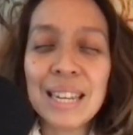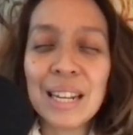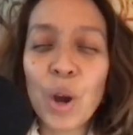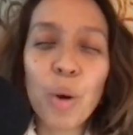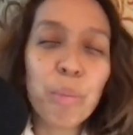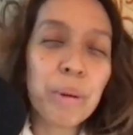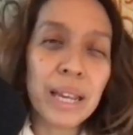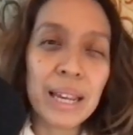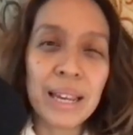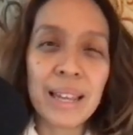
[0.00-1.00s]
in
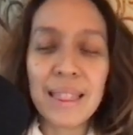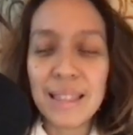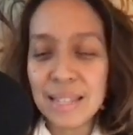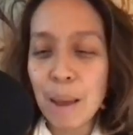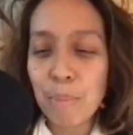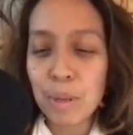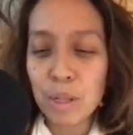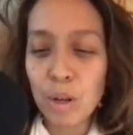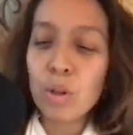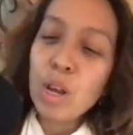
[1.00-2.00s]
opening this
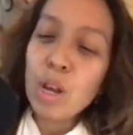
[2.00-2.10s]
episode.